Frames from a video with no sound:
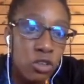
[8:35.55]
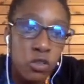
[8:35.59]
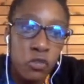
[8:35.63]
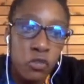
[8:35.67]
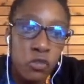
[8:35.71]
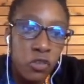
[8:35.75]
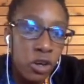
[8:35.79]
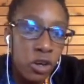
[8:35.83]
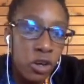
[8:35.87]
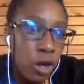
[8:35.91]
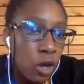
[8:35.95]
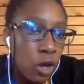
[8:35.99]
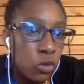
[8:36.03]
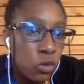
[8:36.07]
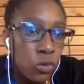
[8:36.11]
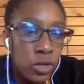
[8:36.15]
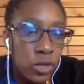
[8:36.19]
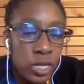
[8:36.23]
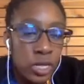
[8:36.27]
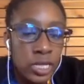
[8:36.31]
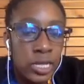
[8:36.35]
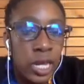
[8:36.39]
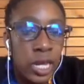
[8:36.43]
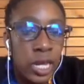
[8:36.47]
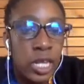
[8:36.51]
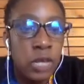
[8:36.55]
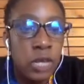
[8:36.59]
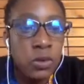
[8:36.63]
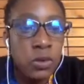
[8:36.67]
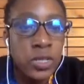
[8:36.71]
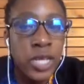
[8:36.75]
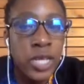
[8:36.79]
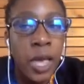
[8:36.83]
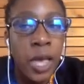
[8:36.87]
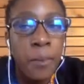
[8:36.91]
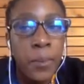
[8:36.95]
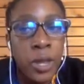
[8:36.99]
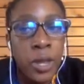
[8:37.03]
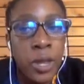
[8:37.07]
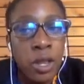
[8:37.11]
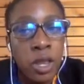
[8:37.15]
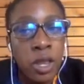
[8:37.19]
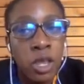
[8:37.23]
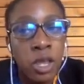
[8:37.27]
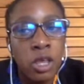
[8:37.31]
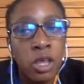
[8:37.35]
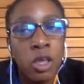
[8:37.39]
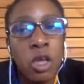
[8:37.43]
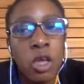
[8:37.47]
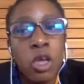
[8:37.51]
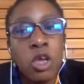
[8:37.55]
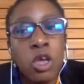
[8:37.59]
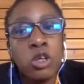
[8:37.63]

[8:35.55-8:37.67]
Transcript: to figure out what exactly was happening.